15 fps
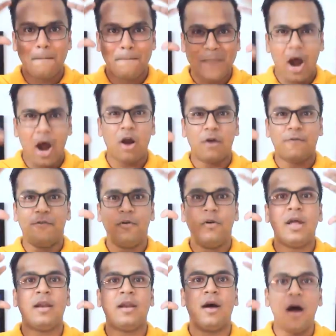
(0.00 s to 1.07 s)
powerful
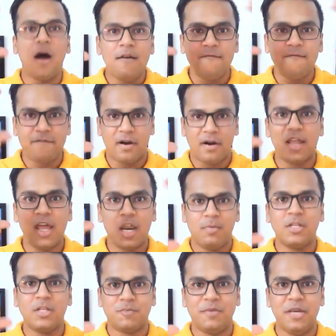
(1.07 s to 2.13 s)
and
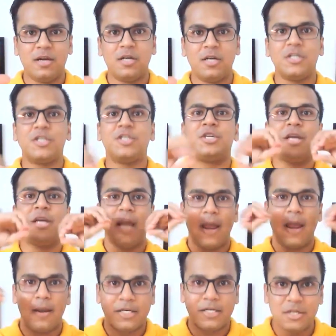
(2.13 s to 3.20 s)
unforgettable speakers
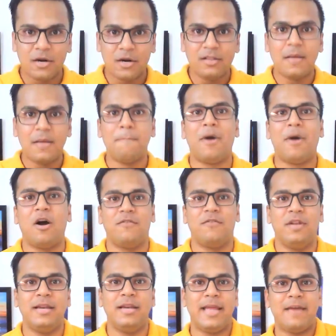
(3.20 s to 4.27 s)
and turn them
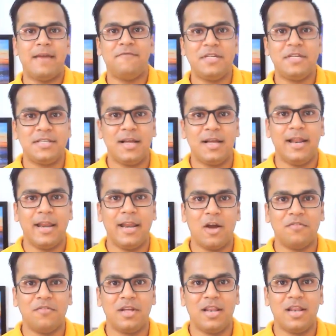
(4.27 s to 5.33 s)
powerful in every single area
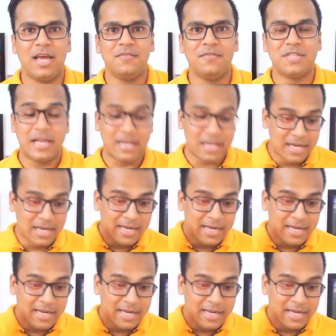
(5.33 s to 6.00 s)
of their lives. And